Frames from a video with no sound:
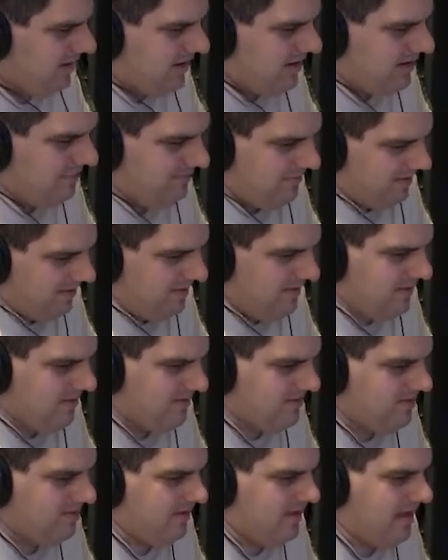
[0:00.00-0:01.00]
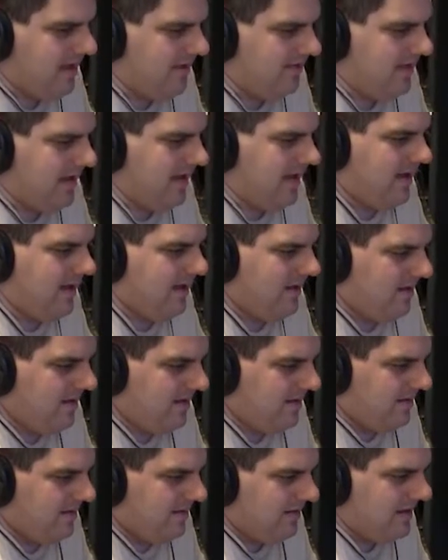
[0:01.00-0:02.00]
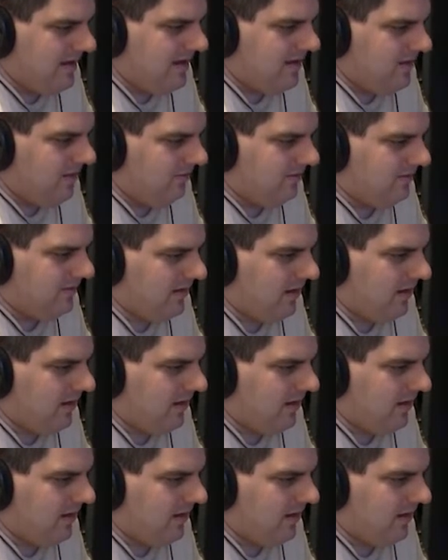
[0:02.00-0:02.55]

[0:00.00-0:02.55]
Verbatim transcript: You know, I'm very curious to see how that that goes.